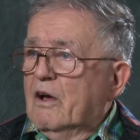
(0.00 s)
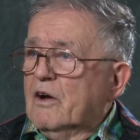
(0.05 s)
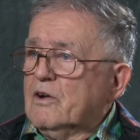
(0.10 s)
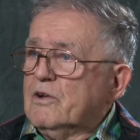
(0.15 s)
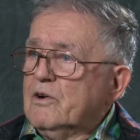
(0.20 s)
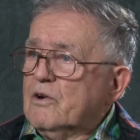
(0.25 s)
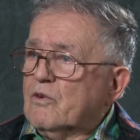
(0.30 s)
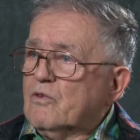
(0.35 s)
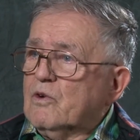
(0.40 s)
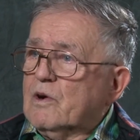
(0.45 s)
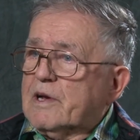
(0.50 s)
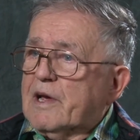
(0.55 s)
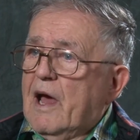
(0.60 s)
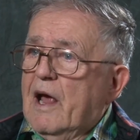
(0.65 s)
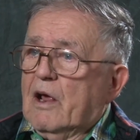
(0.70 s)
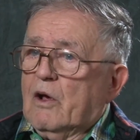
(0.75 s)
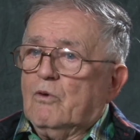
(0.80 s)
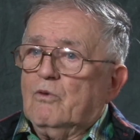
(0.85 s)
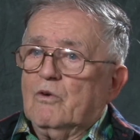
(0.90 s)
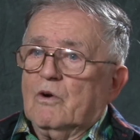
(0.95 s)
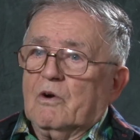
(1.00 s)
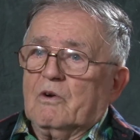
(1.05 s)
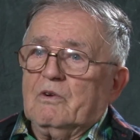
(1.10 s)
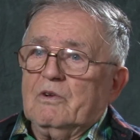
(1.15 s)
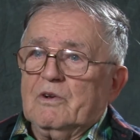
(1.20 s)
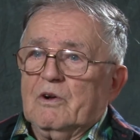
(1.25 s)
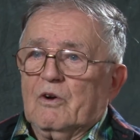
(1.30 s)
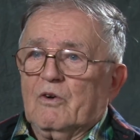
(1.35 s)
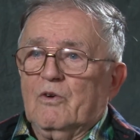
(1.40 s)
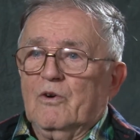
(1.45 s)
Clear catty-corner,
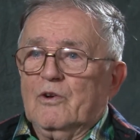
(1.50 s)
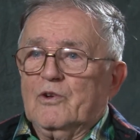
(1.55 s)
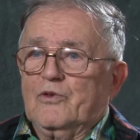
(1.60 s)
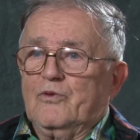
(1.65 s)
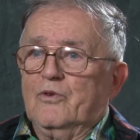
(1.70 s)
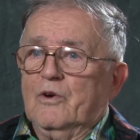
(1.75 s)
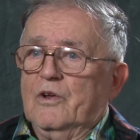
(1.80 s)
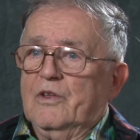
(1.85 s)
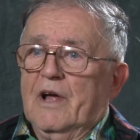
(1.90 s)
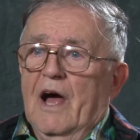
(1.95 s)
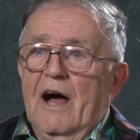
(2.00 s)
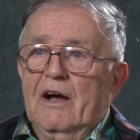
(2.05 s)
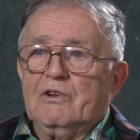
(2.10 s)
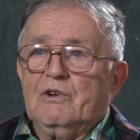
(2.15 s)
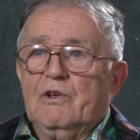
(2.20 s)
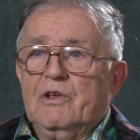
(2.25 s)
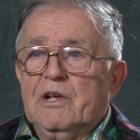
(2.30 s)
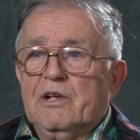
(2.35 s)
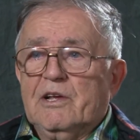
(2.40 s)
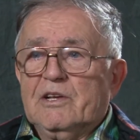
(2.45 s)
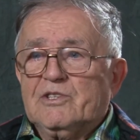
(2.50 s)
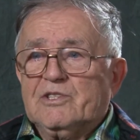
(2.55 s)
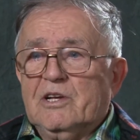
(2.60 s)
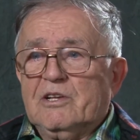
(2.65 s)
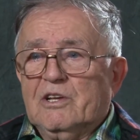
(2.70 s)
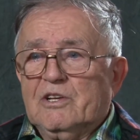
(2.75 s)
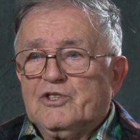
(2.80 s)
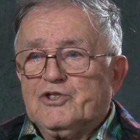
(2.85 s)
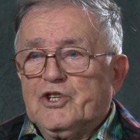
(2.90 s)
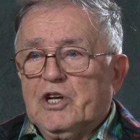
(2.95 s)
clear across Fort Knox. You think they'd
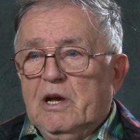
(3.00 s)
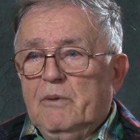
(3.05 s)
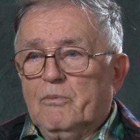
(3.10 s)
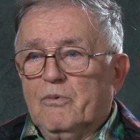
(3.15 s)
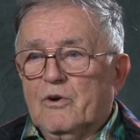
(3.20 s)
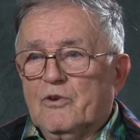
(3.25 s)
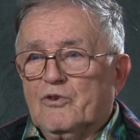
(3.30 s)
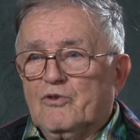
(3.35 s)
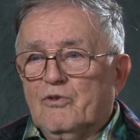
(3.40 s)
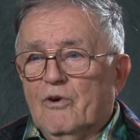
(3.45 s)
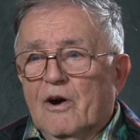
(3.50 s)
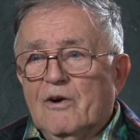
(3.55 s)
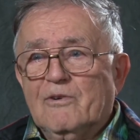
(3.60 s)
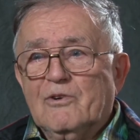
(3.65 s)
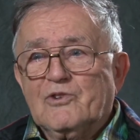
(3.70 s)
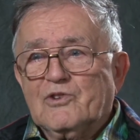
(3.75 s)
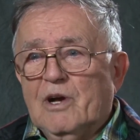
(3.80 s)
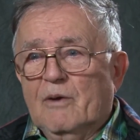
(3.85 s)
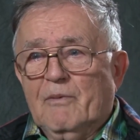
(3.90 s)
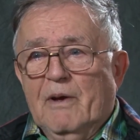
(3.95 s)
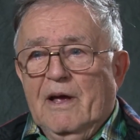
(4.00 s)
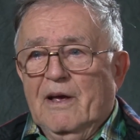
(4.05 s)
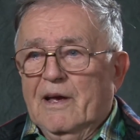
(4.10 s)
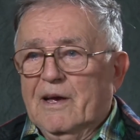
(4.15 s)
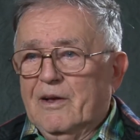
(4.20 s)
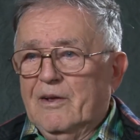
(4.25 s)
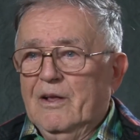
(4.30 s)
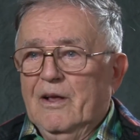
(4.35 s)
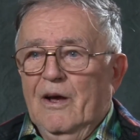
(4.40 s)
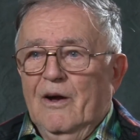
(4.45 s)
send a jeep or a truck or something?
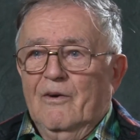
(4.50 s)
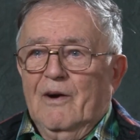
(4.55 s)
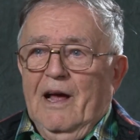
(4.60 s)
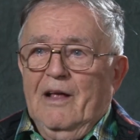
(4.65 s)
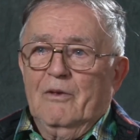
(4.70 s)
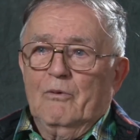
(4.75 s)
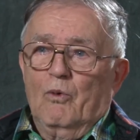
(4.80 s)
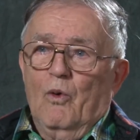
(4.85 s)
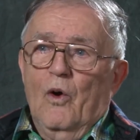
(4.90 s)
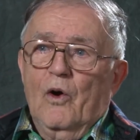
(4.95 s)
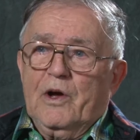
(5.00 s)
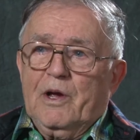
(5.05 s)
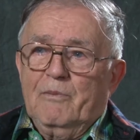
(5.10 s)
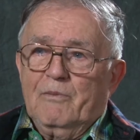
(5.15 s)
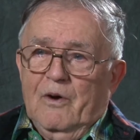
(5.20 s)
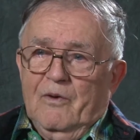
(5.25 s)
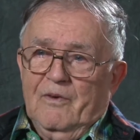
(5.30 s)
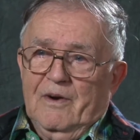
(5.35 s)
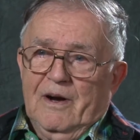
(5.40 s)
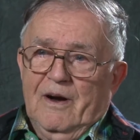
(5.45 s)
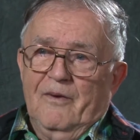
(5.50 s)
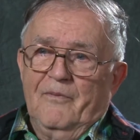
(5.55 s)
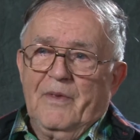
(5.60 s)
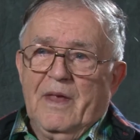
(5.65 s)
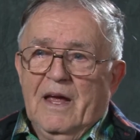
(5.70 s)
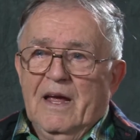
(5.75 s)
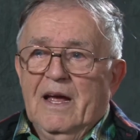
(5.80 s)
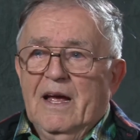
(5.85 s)
Heck no, I had to walk him over there.